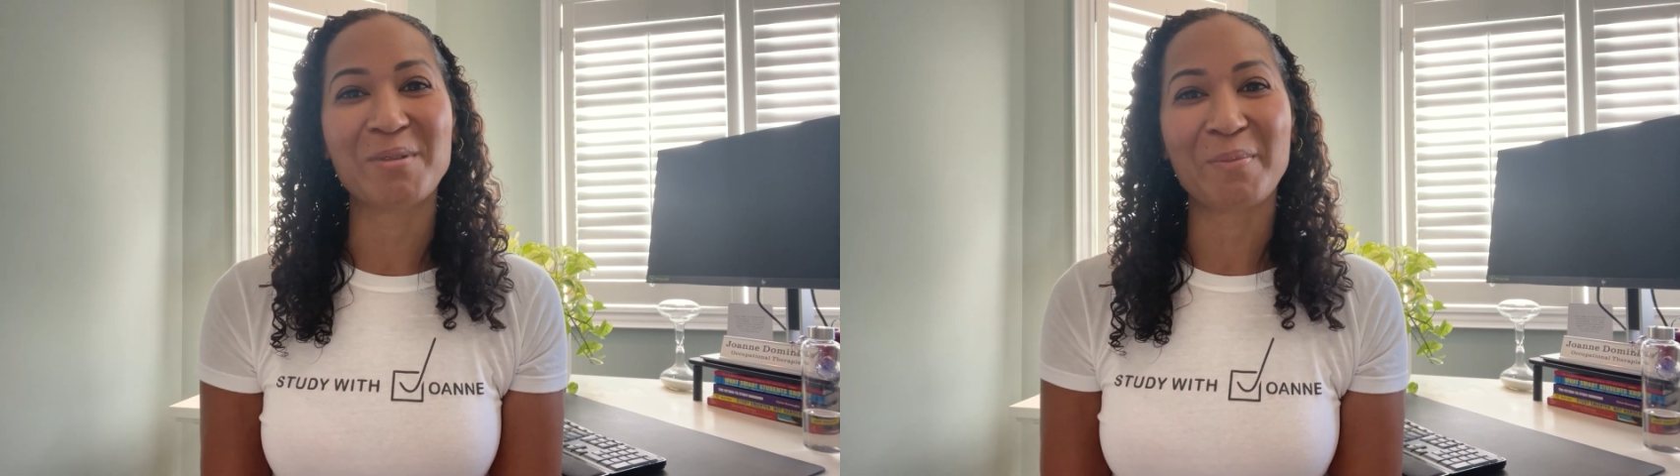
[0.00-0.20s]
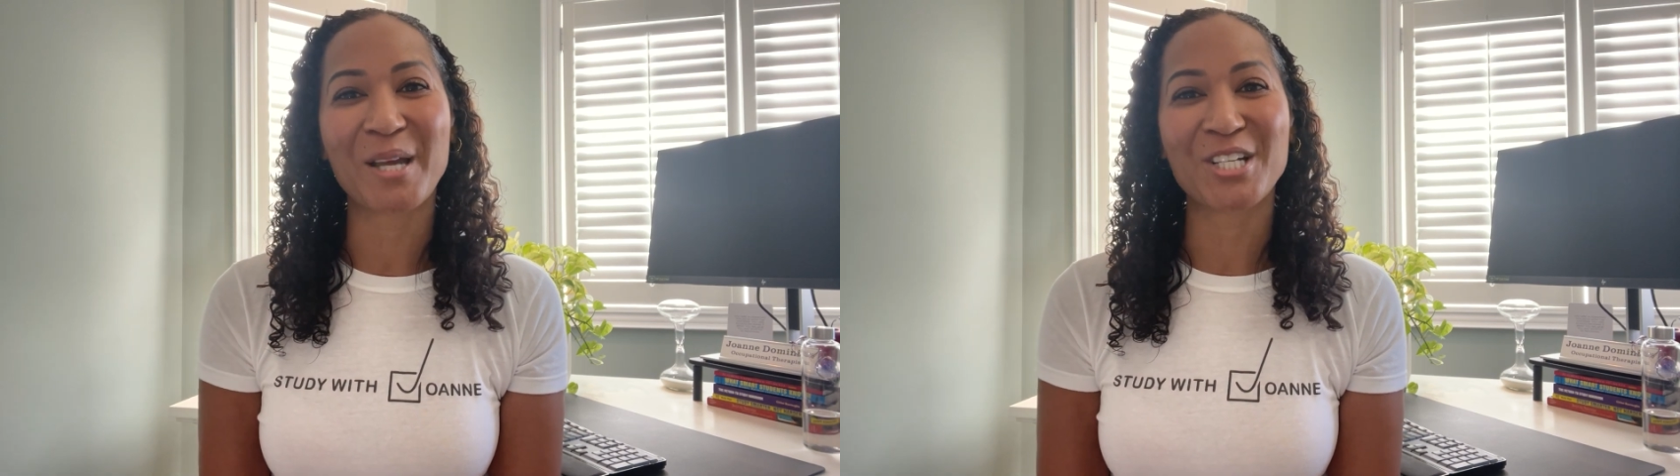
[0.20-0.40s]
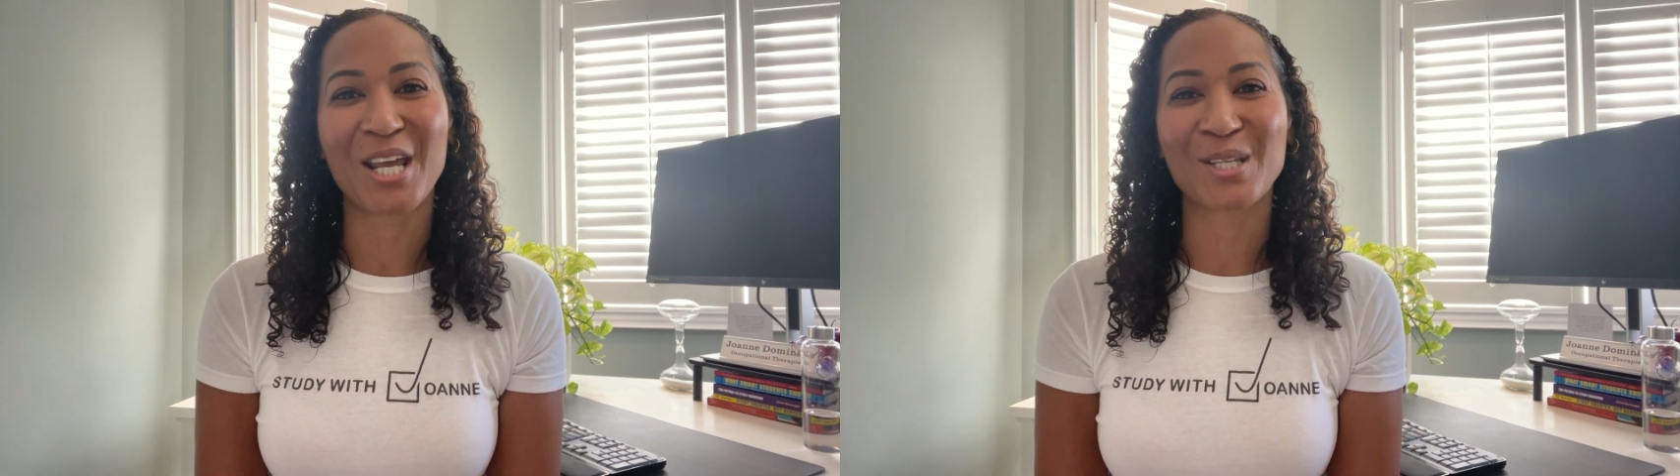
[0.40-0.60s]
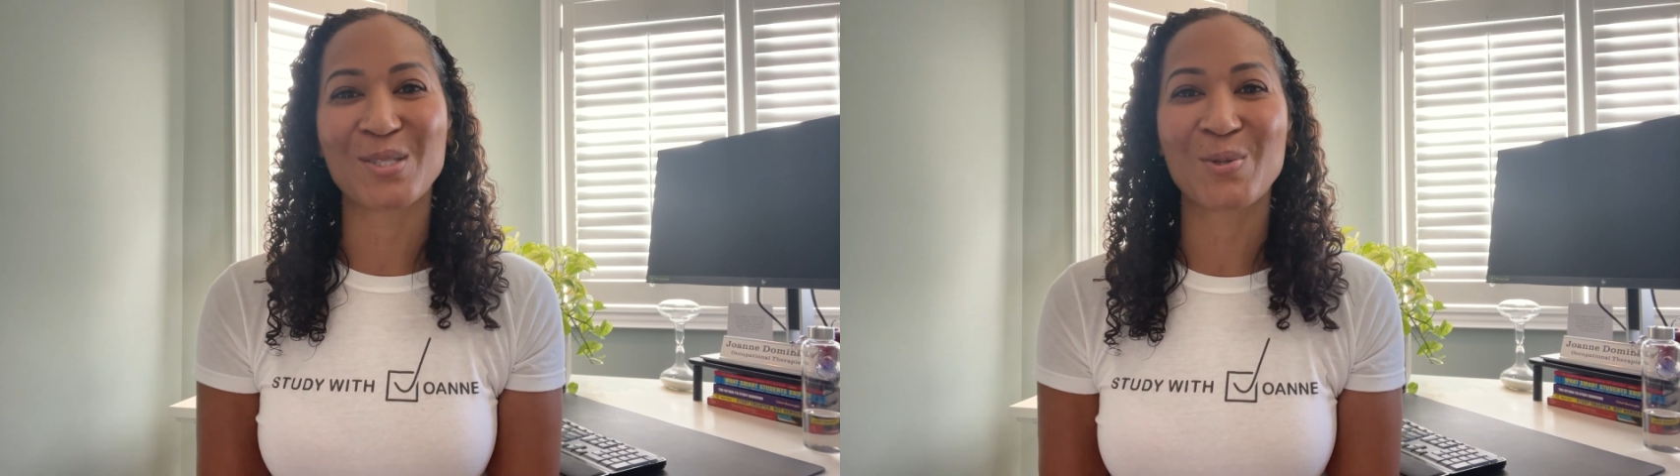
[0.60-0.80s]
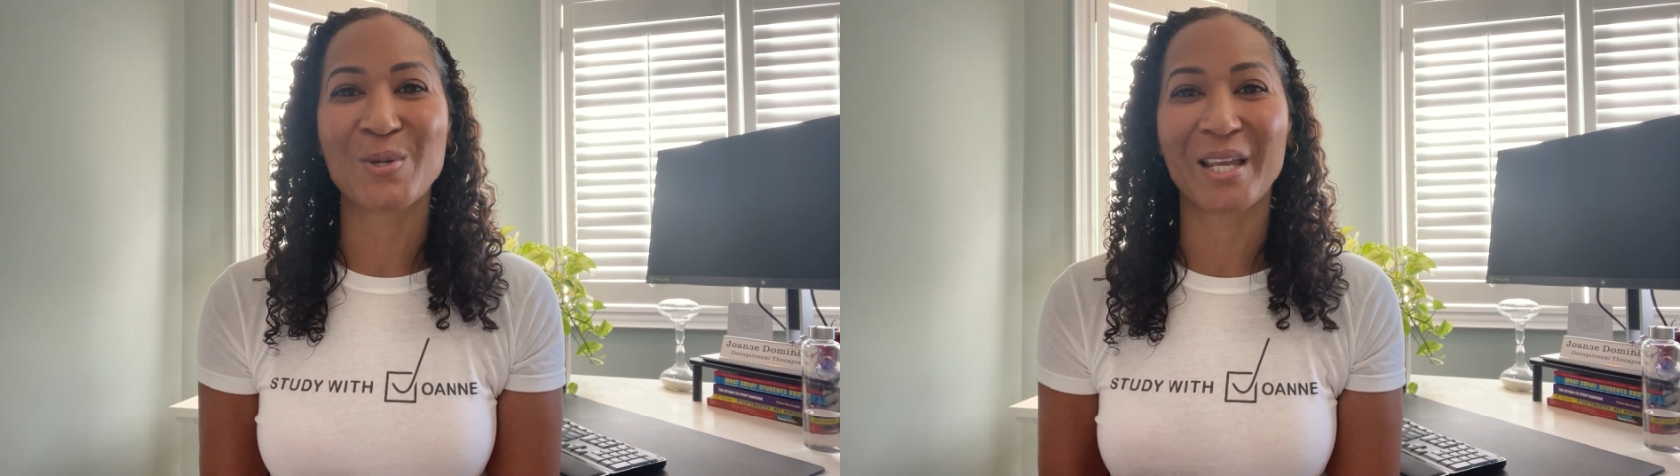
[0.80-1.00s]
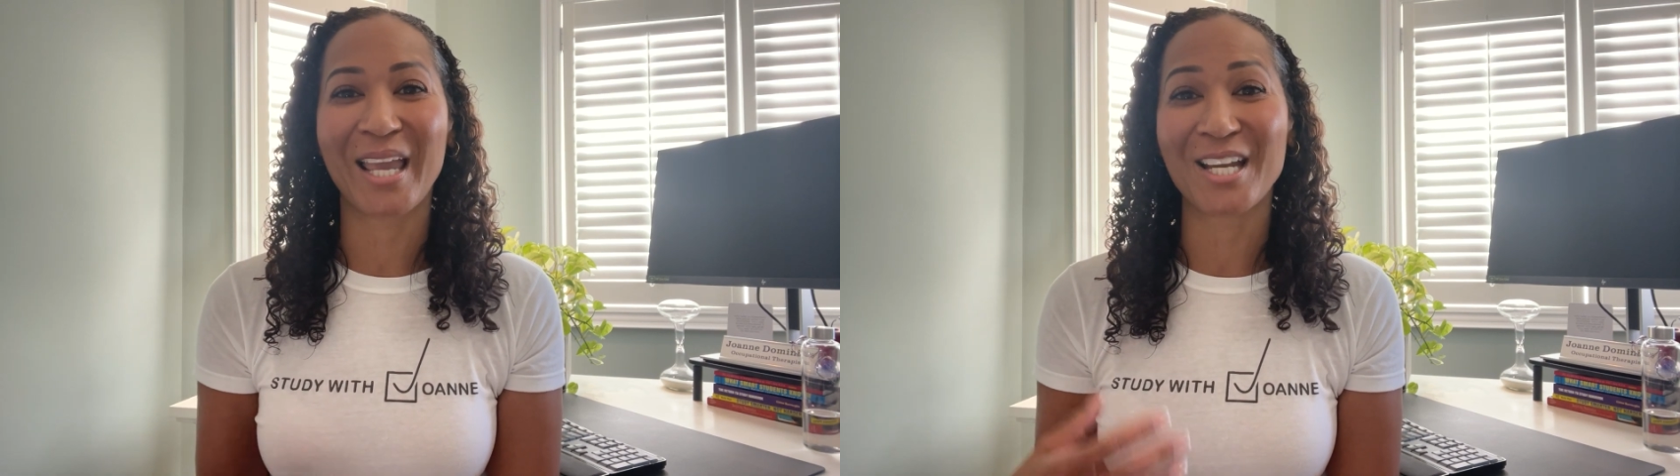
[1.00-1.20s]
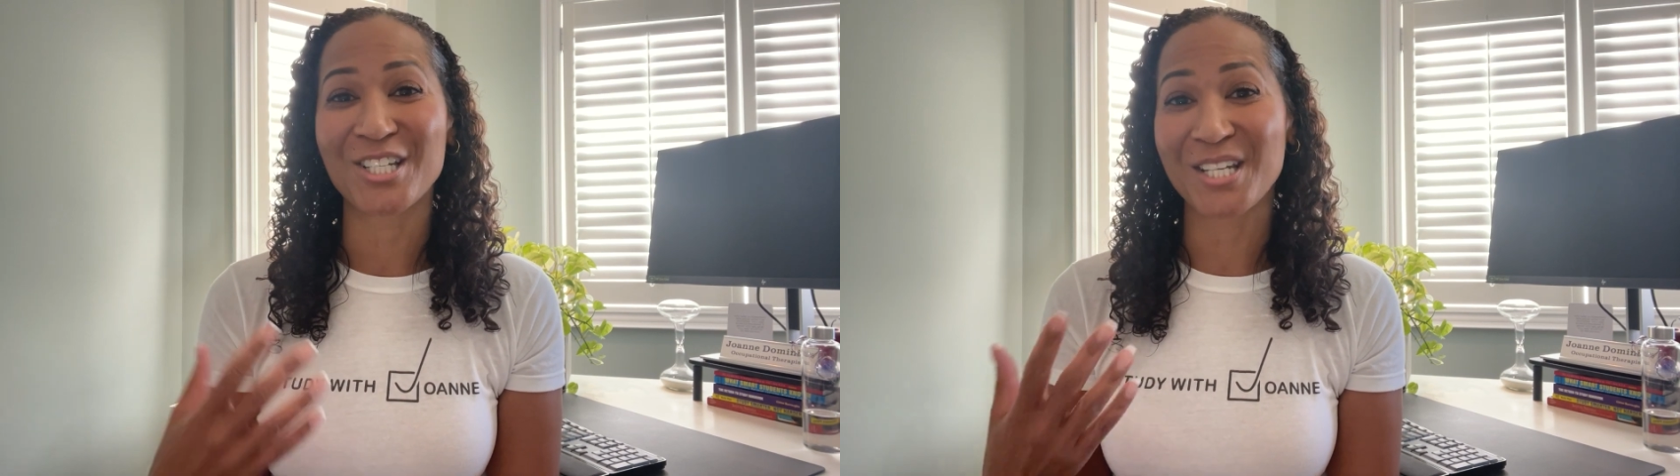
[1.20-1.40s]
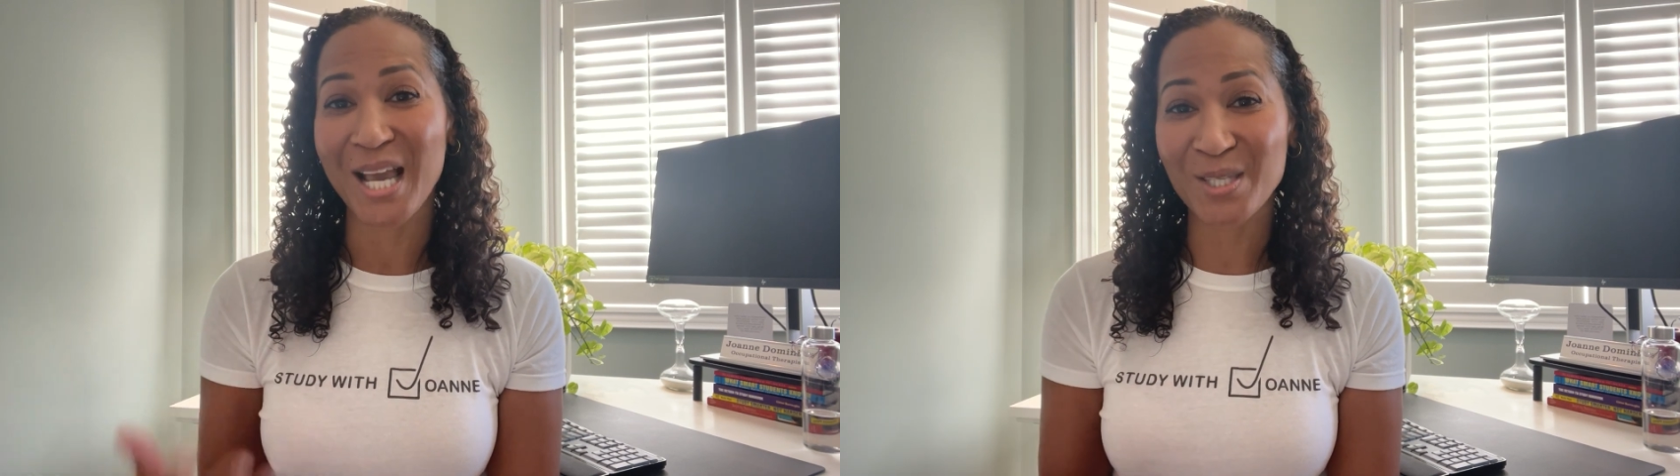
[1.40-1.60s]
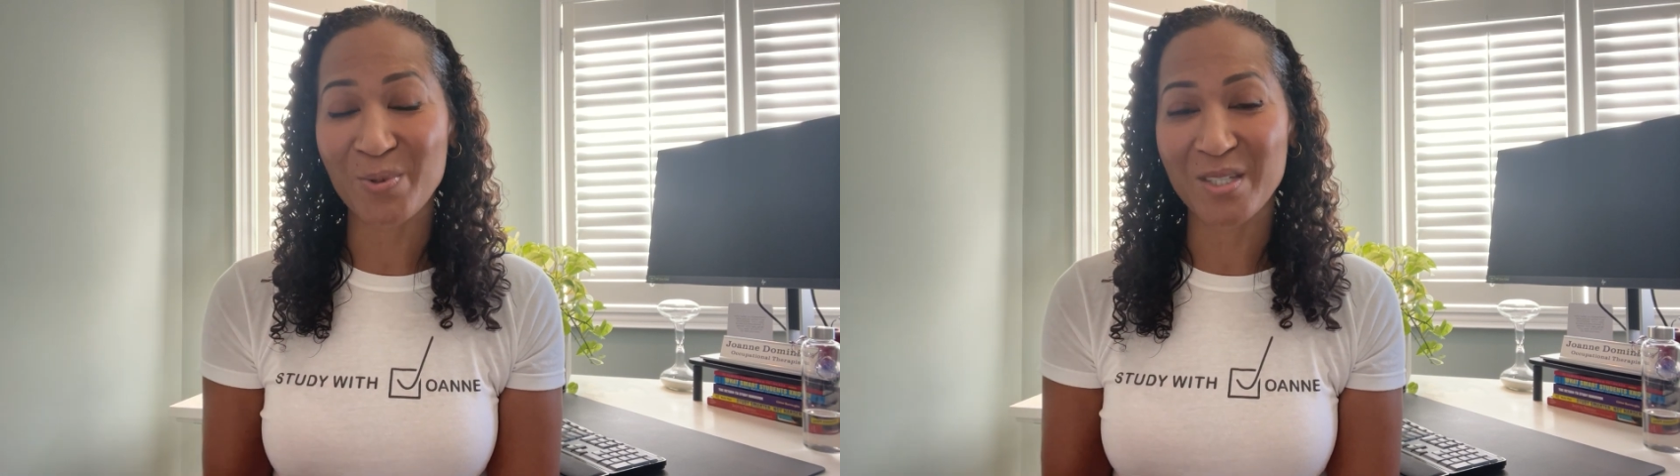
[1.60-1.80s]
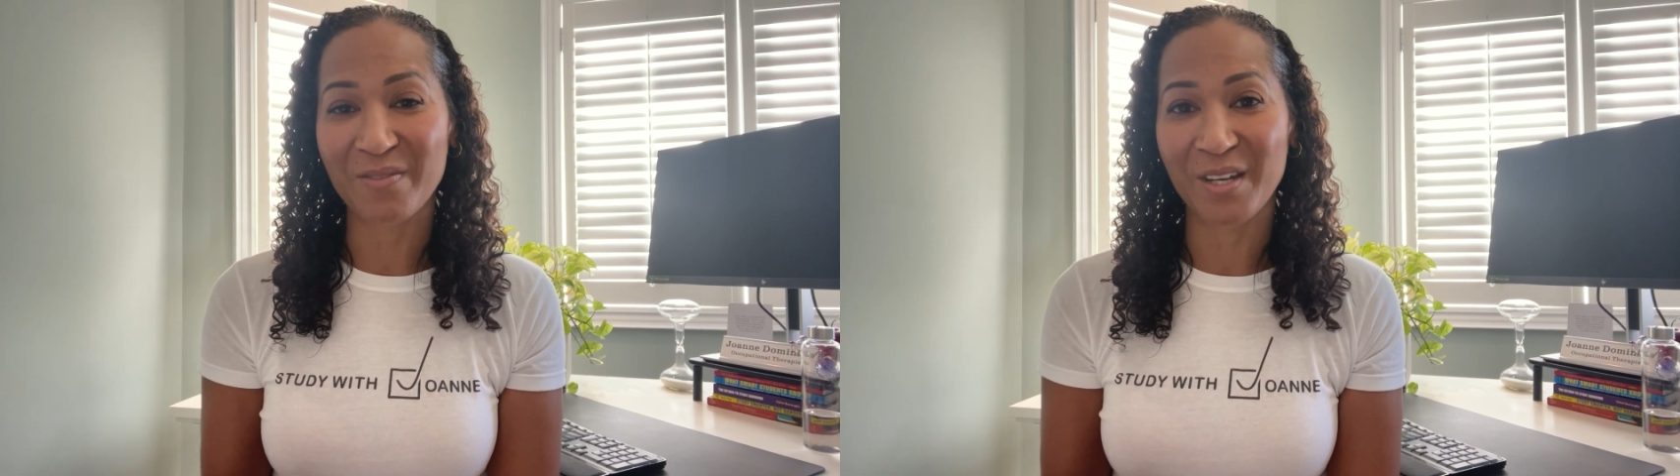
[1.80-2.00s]
to my channel so you can catch next
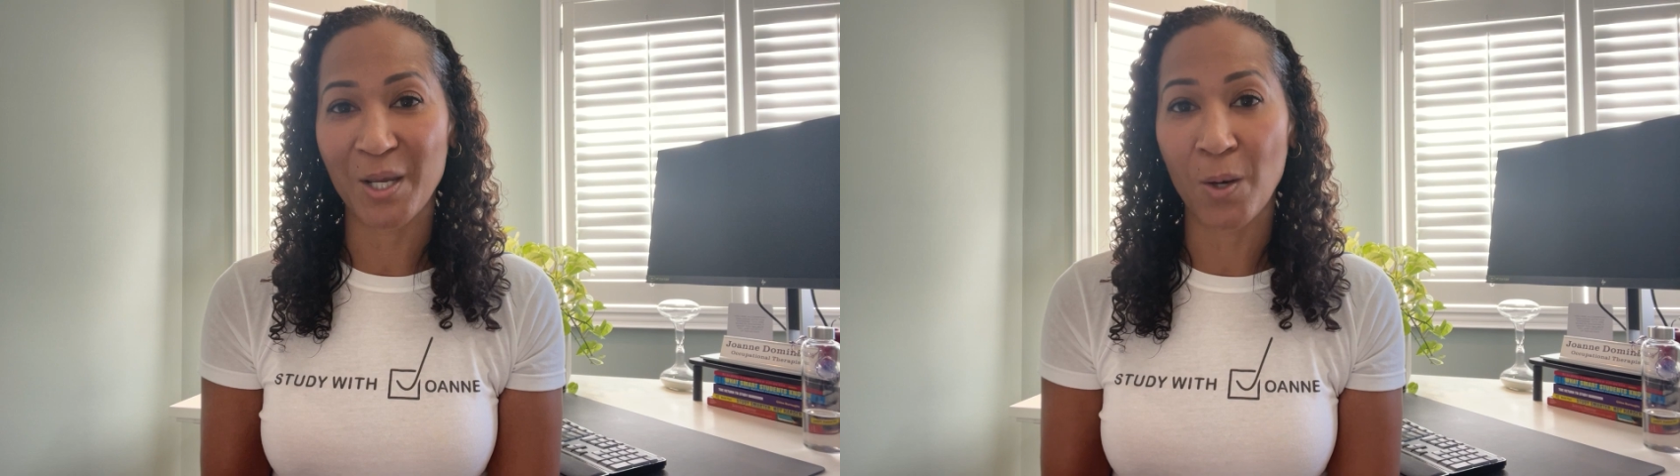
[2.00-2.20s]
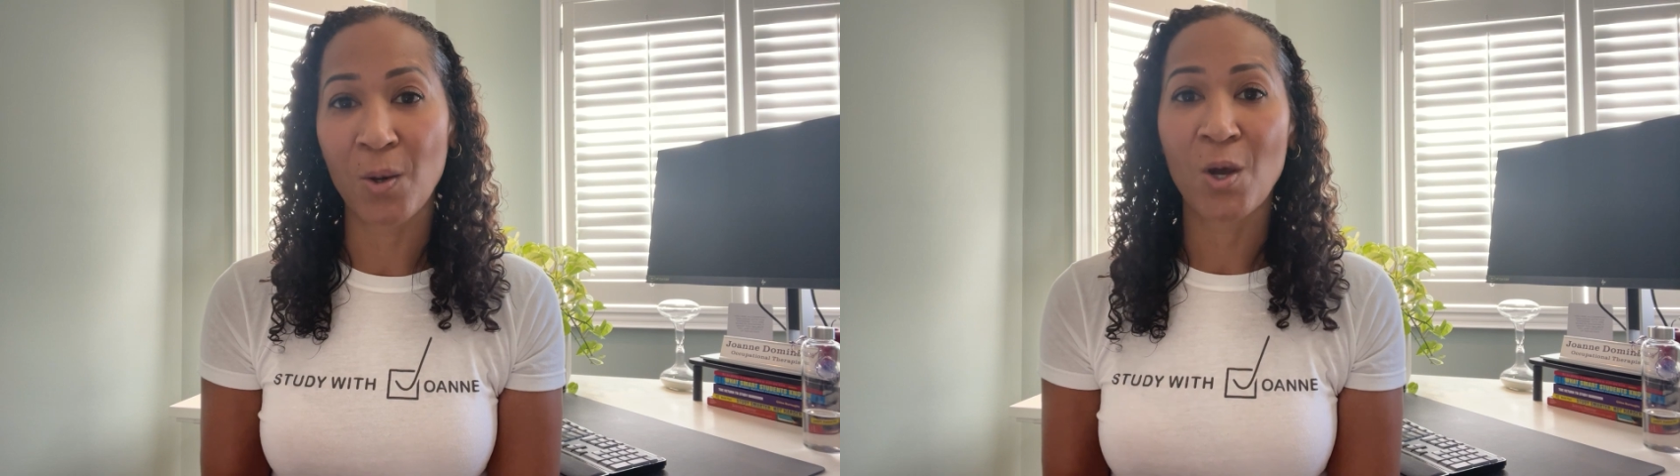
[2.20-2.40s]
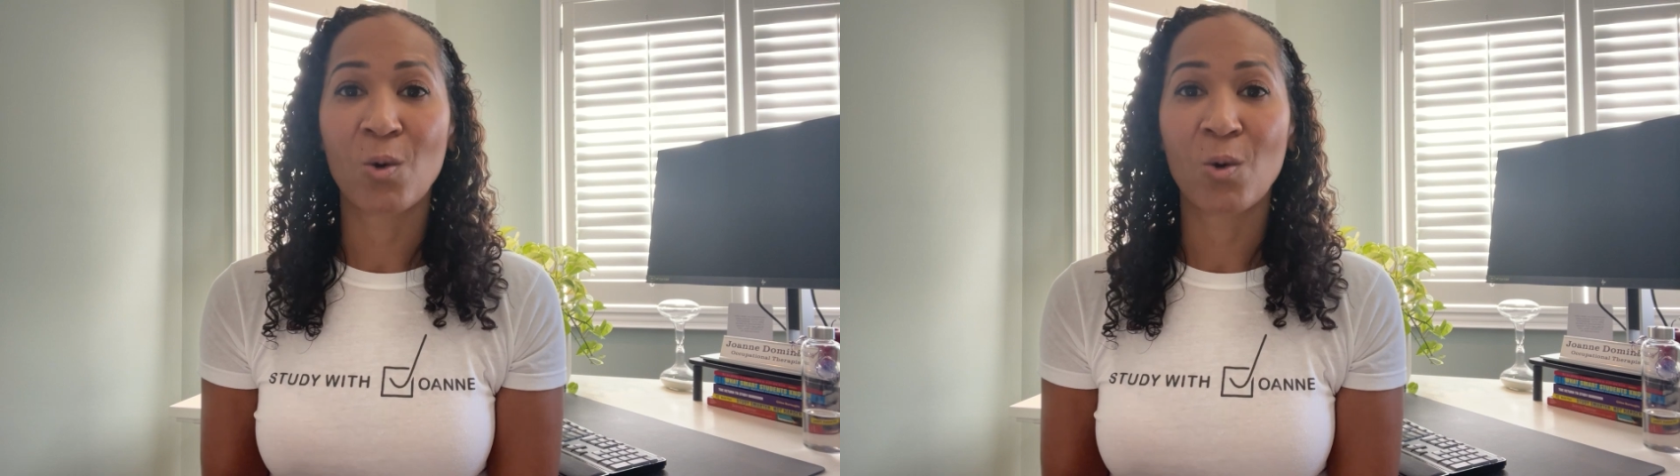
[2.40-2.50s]
week's video